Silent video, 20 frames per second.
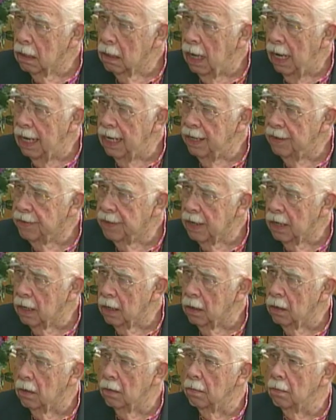
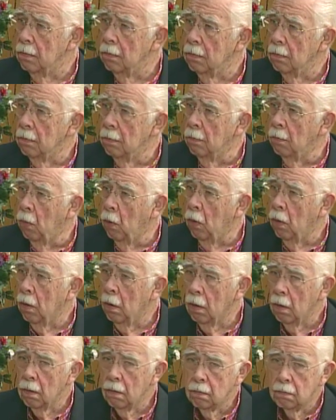anything
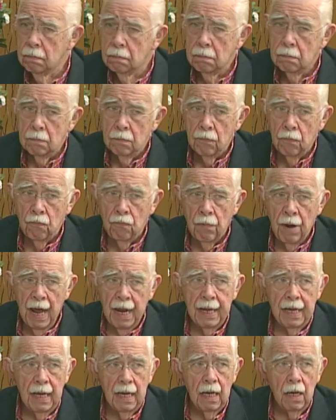more
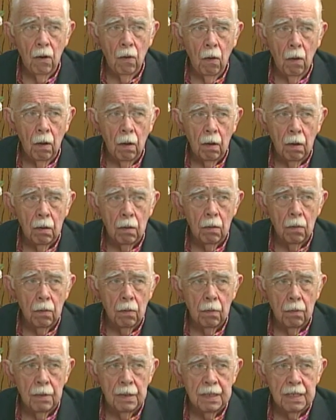ready, or
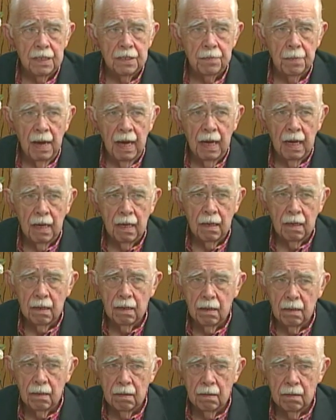will this make
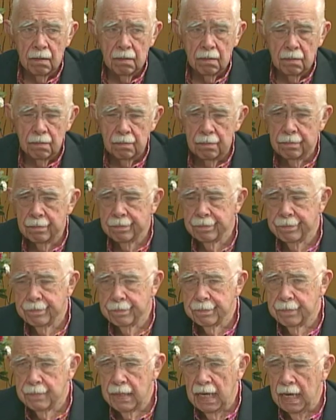
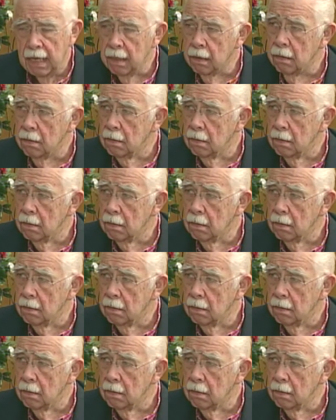it